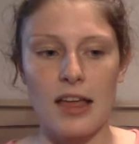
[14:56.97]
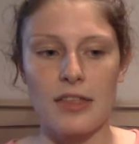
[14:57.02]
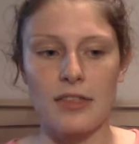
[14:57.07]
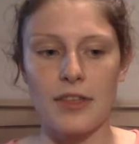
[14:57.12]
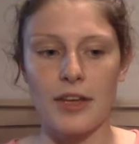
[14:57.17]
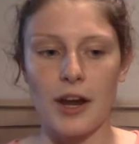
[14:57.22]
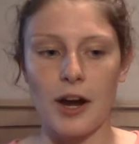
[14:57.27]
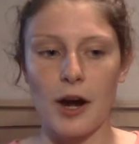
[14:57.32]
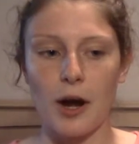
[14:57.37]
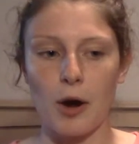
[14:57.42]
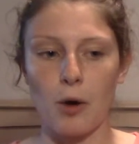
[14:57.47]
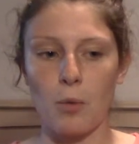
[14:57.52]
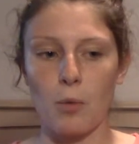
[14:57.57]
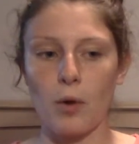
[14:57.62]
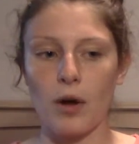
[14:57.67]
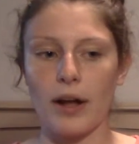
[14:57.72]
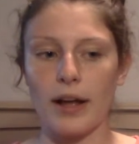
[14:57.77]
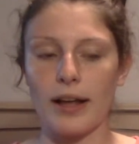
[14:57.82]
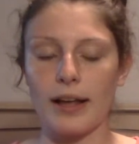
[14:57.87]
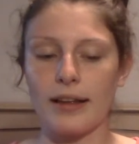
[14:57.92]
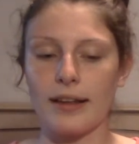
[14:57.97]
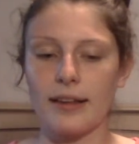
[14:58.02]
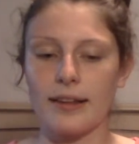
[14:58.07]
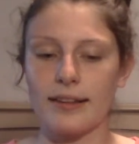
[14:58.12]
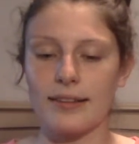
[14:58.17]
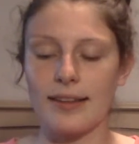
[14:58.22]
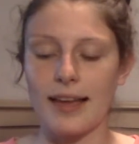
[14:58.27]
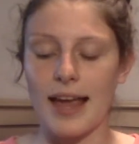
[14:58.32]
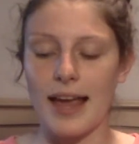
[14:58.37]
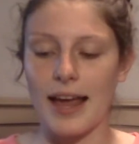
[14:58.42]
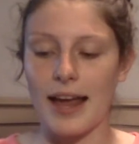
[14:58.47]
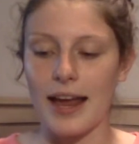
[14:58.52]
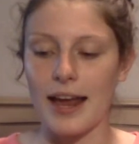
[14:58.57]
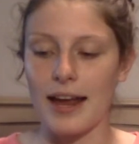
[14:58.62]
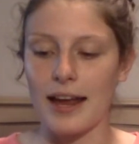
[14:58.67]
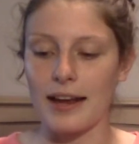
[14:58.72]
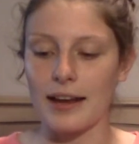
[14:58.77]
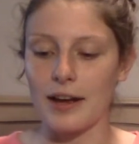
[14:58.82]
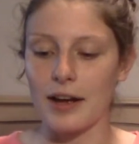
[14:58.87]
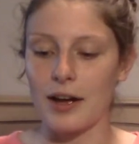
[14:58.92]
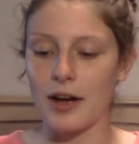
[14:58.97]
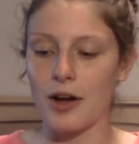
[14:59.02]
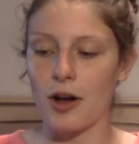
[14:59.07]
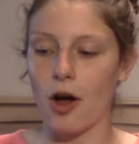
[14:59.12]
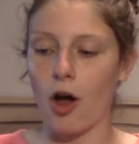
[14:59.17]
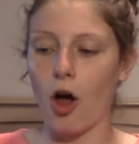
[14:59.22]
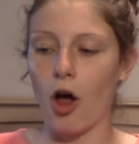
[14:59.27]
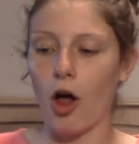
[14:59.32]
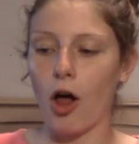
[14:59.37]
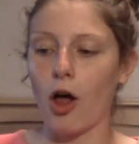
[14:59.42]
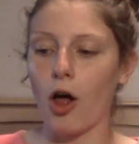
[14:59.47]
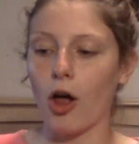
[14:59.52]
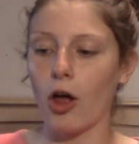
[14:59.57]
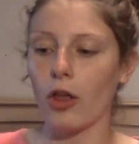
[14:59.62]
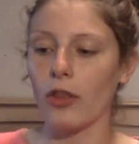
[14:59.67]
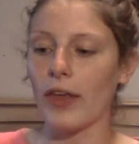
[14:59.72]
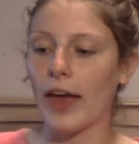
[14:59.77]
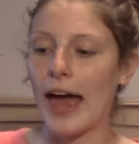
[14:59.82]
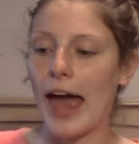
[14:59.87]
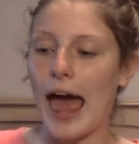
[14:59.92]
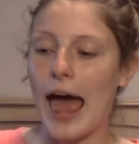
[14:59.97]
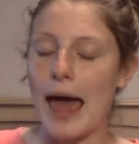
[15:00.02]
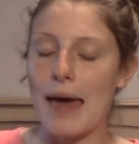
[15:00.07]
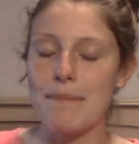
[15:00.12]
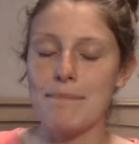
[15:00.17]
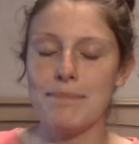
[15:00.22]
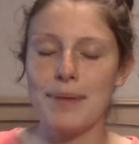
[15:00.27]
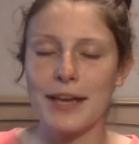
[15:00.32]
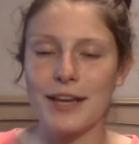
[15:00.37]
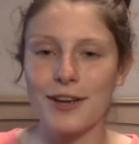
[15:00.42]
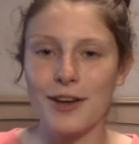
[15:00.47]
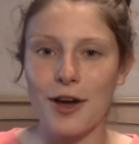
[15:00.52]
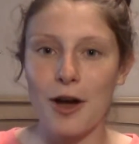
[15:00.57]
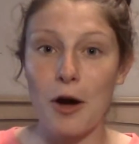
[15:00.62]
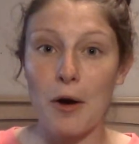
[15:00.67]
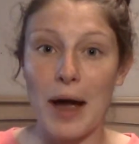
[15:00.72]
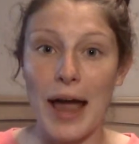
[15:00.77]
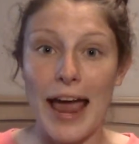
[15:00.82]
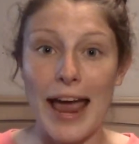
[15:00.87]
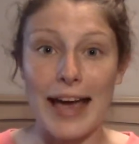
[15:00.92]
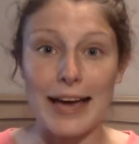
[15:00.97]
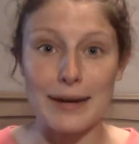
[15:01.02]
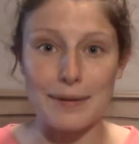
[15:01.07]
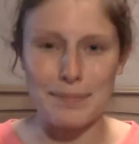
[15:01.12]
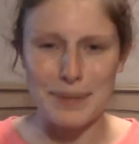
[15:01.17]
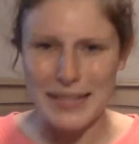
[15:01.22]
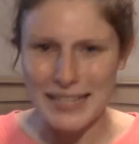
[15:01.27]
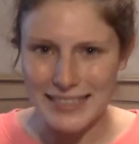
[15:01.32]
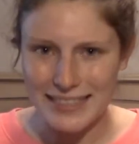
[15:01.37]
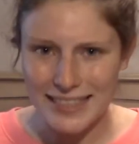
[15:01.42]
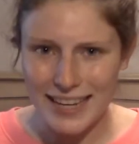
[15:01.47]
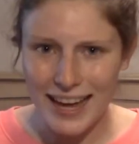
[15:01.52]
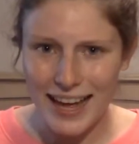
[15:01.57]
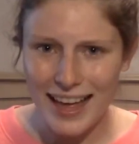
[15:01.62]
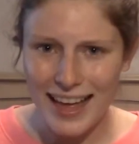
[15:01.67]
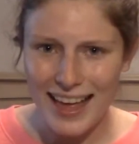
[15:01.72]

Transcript: There was a hall that had bingo and pizza.